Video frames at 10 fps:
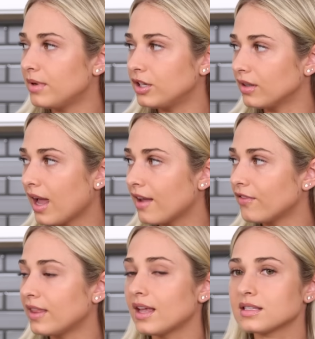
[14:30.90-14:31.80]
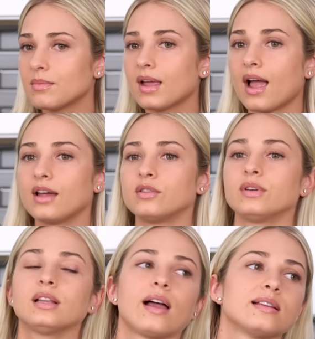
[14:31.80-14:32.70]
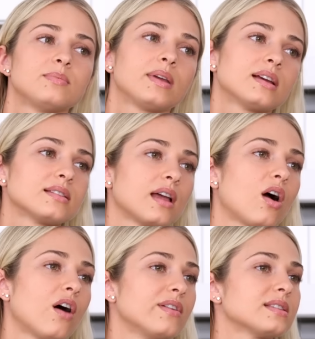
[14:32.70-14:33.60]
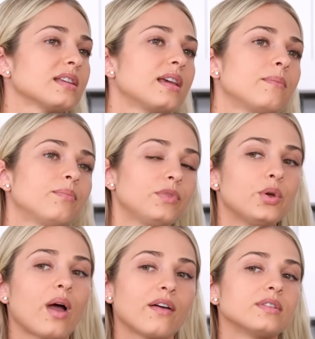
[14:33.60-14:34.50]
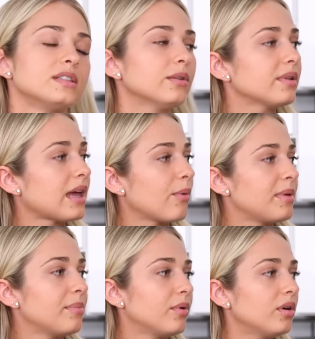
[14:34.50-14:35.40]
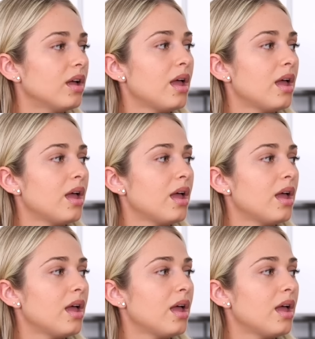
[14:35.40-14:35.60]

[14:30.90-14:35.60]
them in your life. And that's something I had to realize because like obviously you have to deal with that with people.